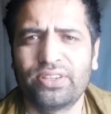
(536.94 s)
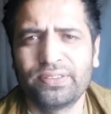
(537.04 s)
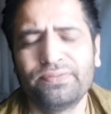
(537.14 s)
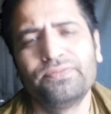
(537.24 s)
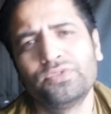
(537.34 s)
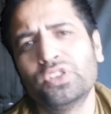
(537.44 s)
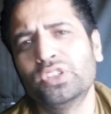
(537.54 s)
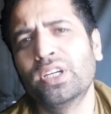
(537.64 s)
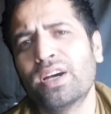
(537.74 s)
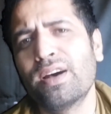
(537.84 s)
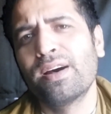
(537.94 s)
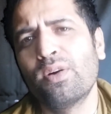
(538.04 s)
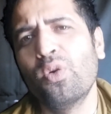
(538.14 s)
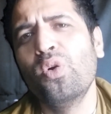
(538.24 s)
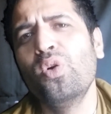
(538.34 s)
consider
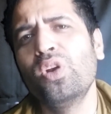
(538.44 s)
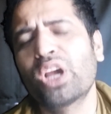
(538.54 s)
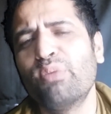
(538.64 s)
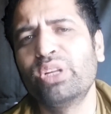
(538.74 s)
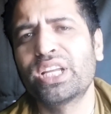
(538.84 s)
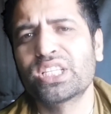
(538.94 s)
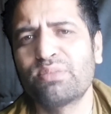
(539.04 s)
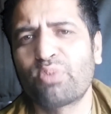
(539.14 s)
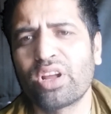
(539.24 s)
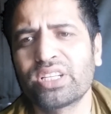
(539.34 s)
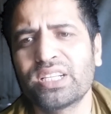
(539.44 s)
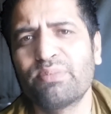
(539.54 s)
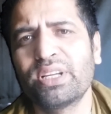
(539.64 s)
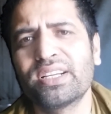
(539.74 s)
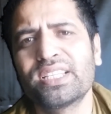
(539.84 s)
the whole
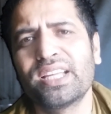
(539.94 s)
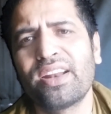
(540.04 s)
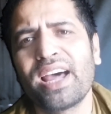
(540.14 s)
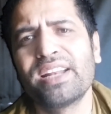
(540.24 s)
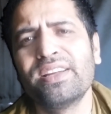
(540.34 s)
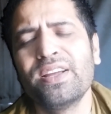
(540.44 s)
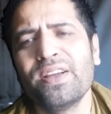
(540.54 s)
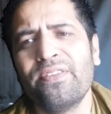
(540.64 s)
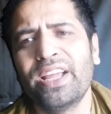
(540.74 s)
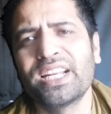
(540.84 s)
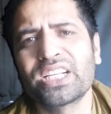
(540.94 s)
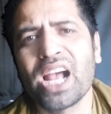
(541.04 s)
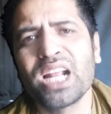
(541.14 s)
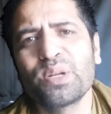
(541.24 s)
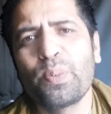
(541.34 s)
communication process, because there
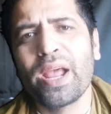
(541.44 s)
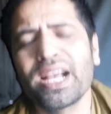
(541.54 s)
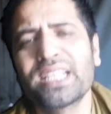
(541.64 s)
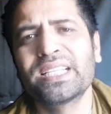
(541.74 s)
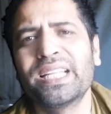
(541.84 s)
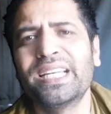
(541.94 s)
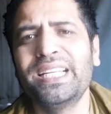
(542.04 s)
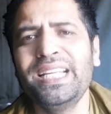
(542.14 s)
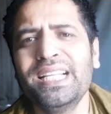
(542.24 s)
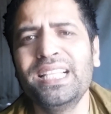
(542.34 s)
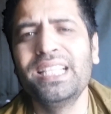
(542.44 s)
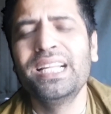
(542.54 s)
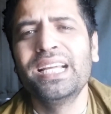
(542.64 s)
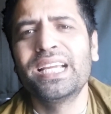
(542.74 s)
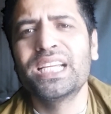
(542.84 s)
are various aspects
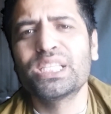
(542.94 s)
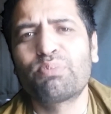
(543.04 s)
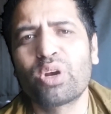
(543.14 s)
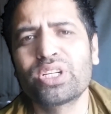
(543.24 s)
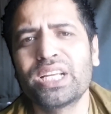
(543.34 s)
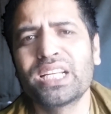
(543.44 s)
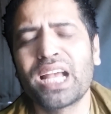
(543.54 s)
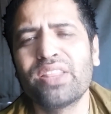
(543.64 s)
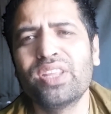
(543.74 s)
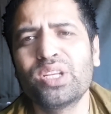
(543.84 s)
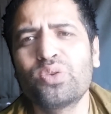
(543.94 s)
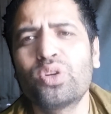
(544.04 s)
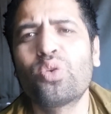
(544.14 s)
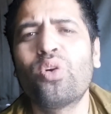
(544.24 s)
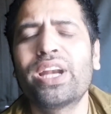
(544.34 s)
they deal in the process,